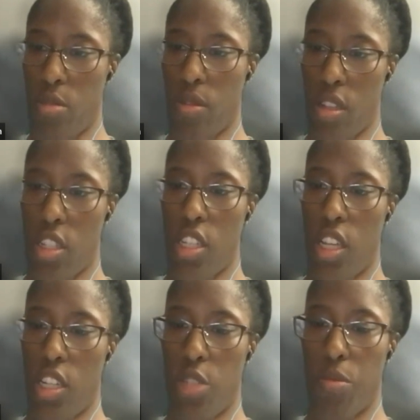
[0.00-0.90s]
because
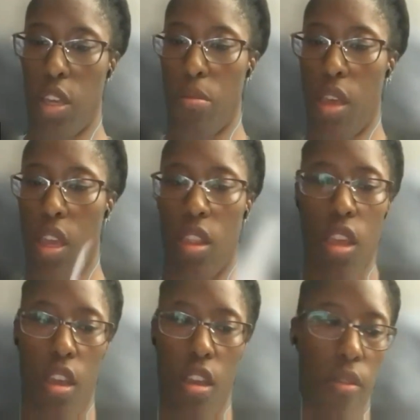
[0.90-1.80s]
change is being made
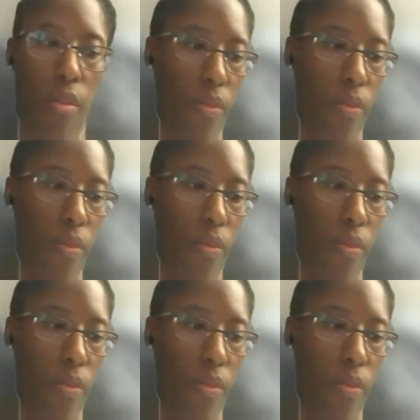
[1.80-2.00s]
there.